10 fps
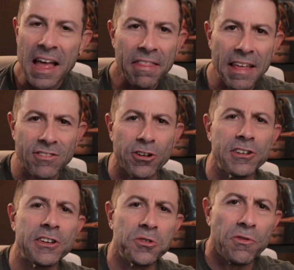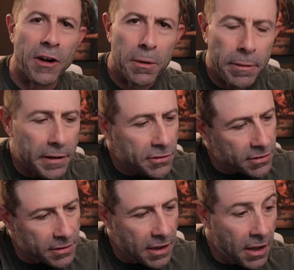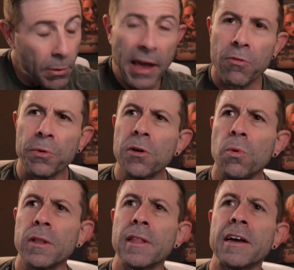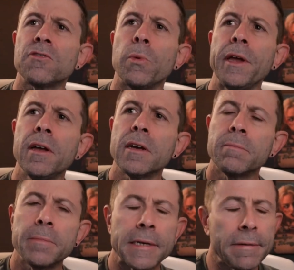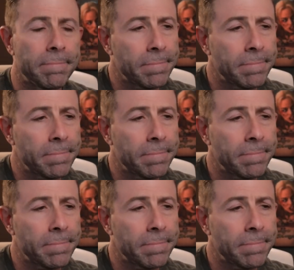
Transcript: That's our digital fireplace. We had a real one last week, but